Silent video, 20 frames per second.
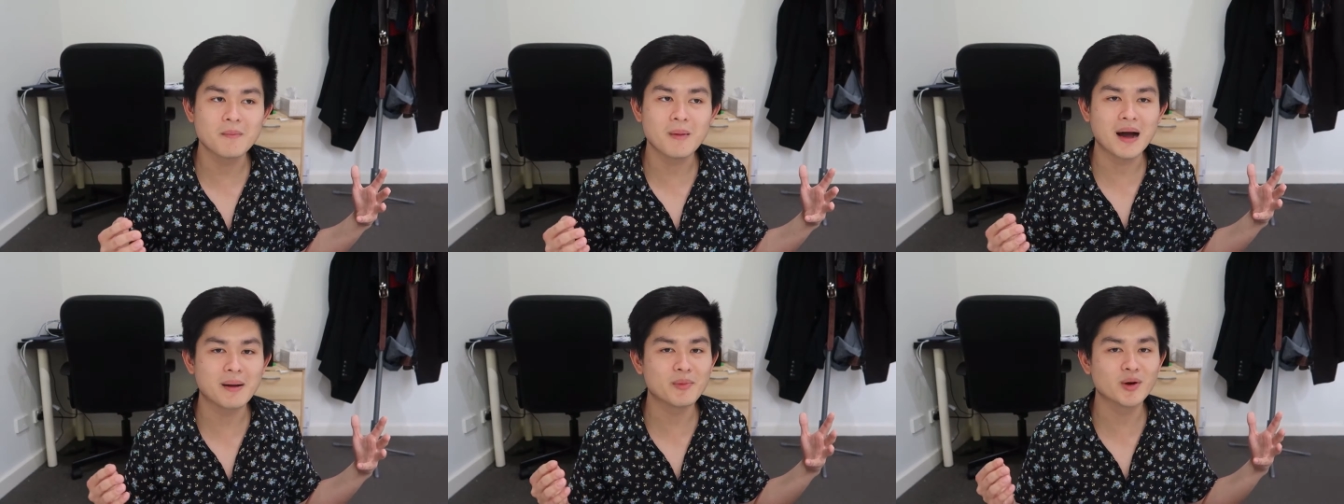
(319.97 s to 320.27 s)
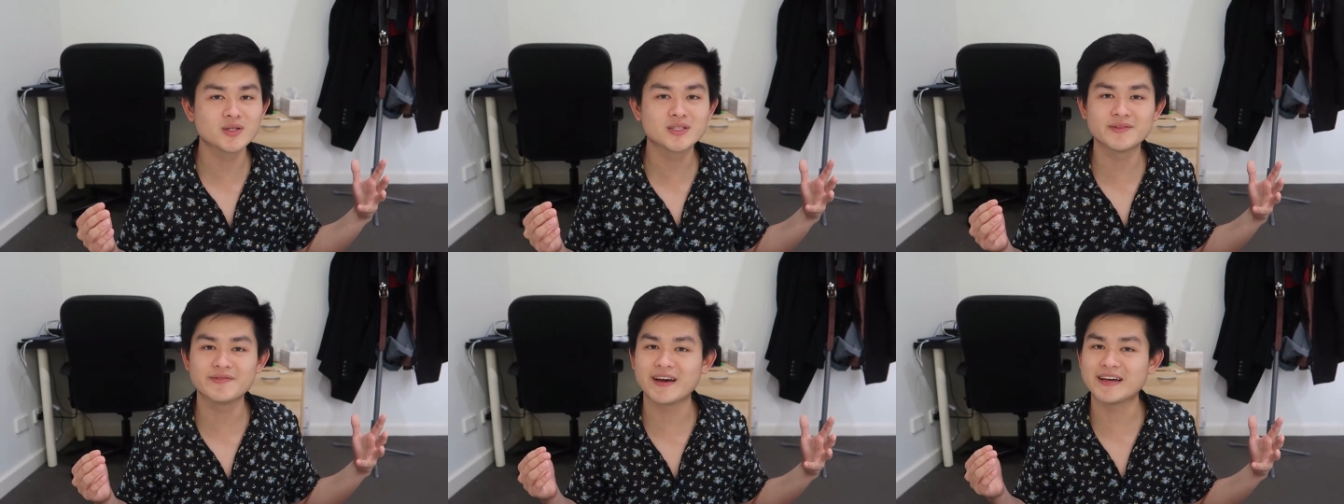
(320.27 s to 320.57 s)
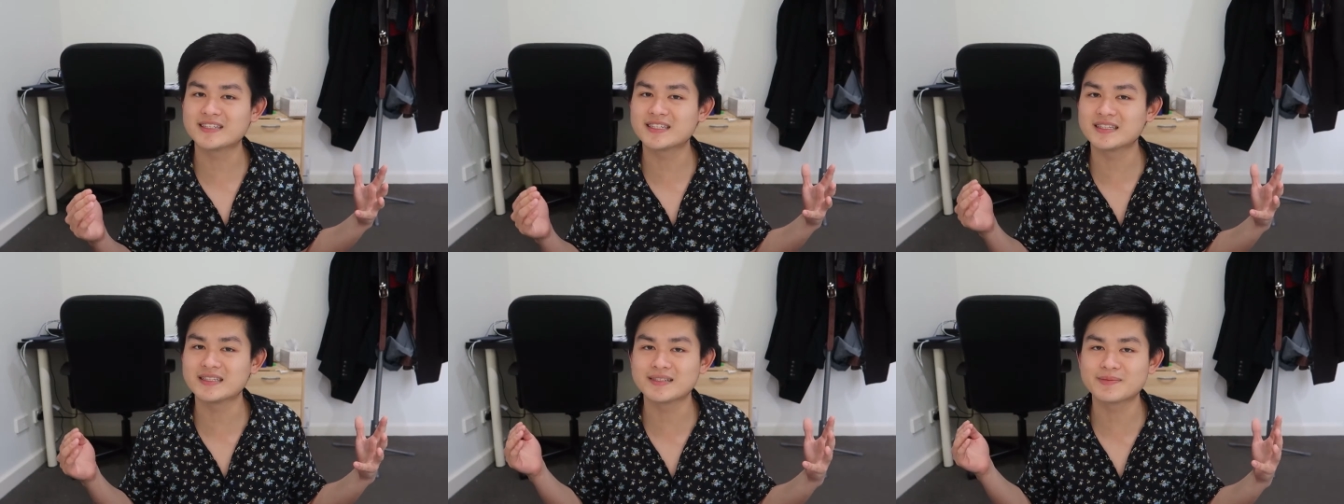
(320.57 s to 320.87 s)
my
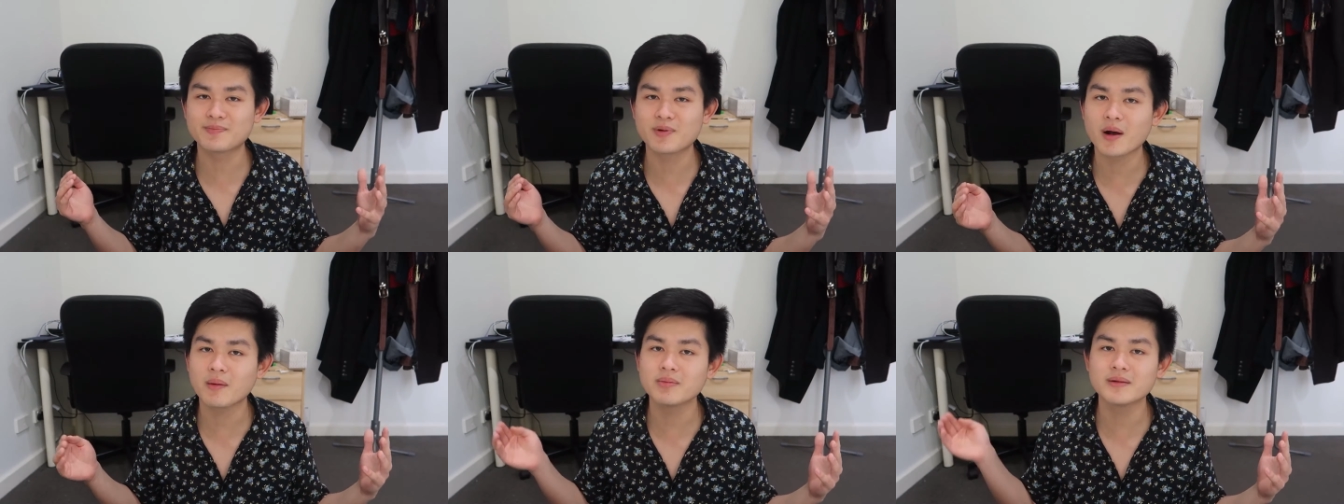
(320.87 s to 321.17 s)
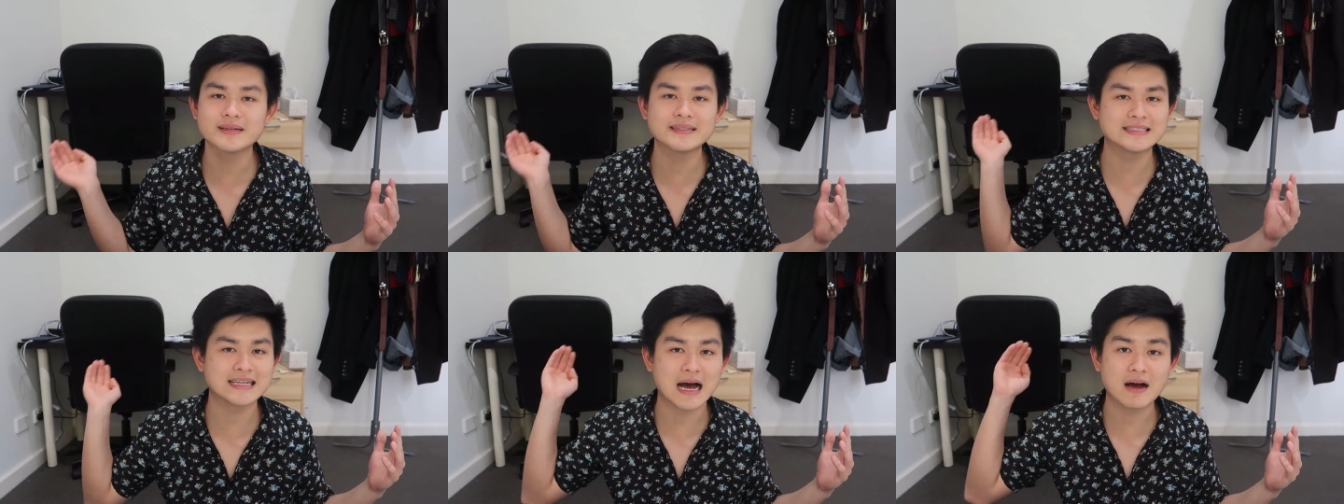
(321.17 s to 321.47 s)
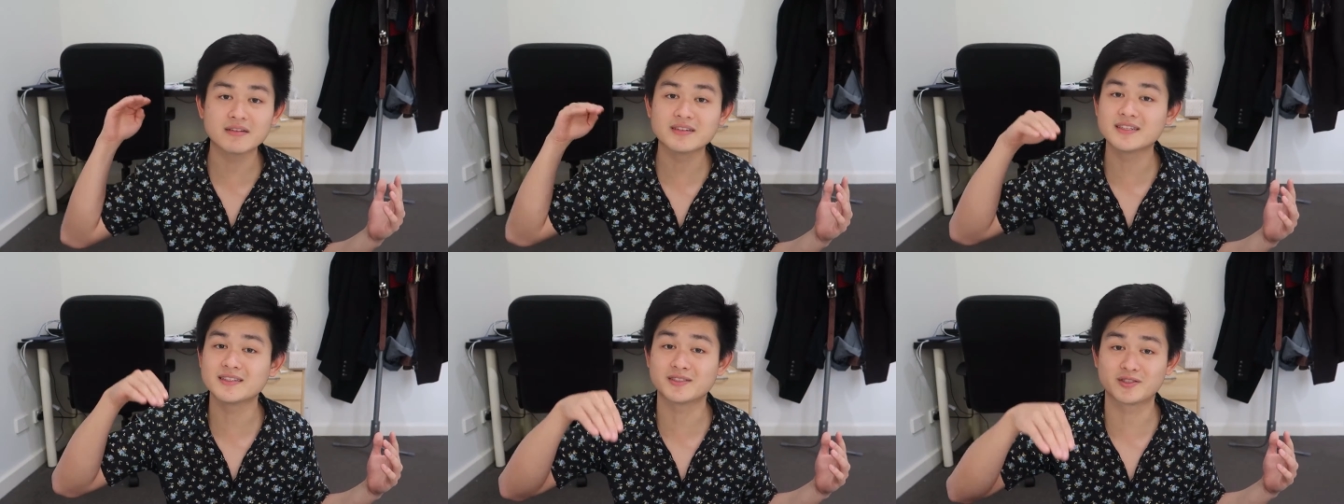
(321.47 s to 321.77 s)
motivation is probably
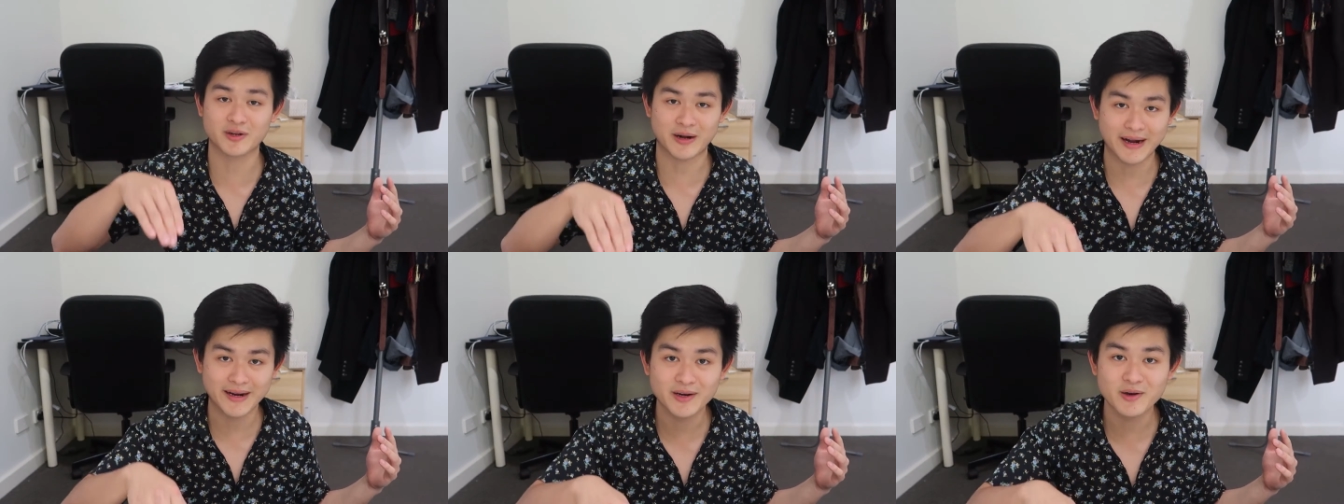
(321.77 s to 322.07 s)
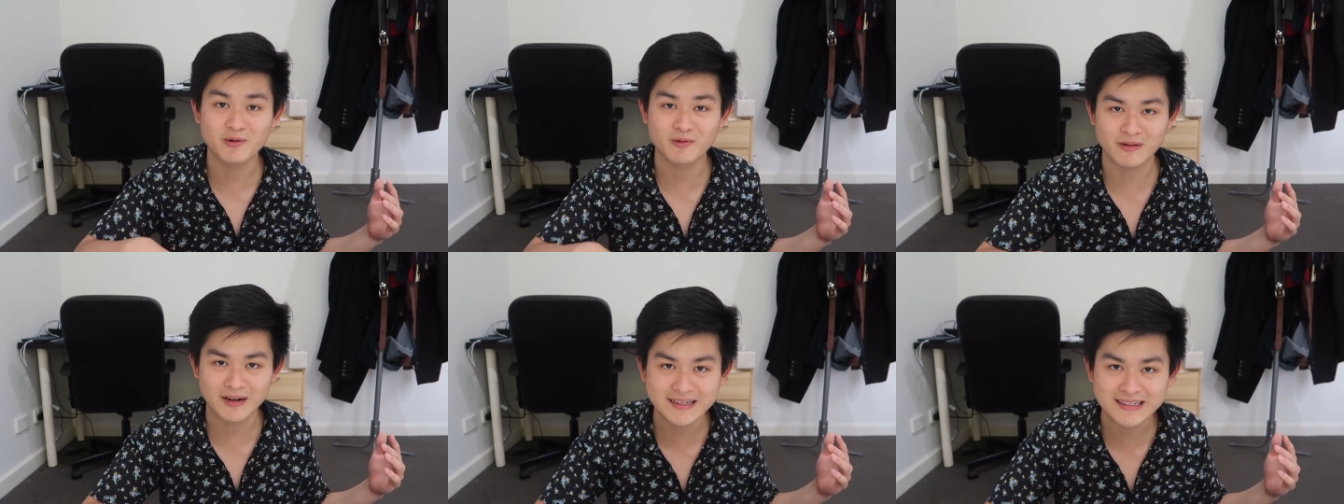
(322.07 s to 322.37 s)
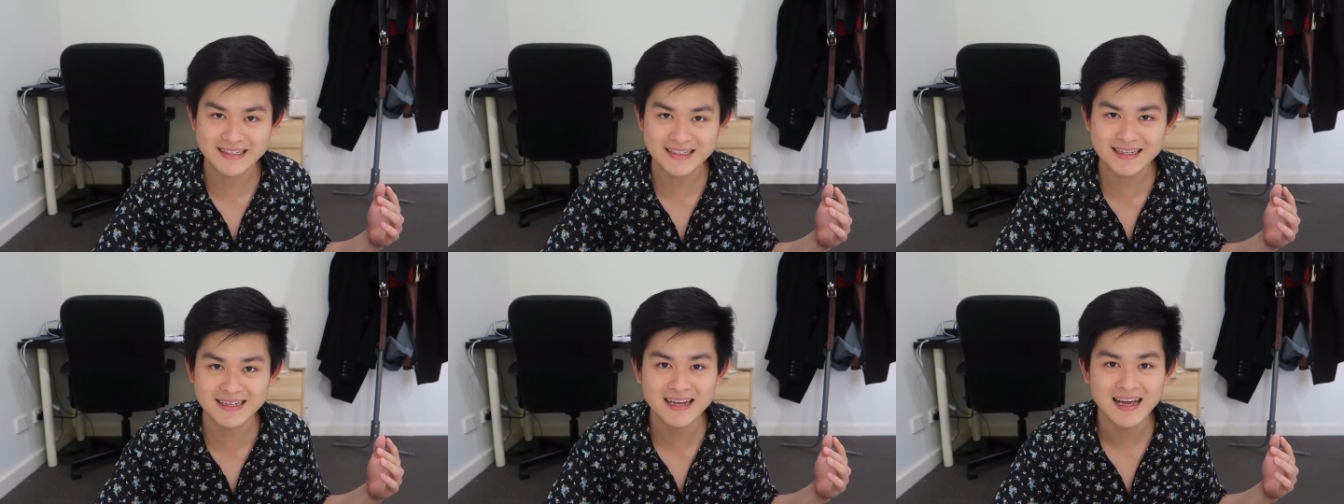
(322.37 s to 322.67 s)
down the drain
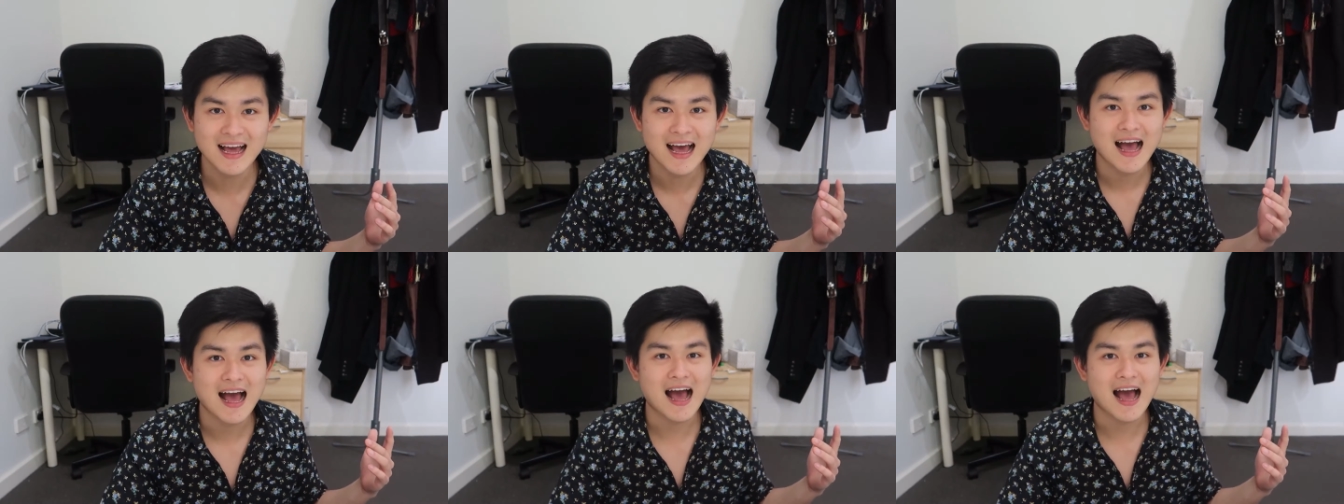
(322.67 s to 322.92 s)
already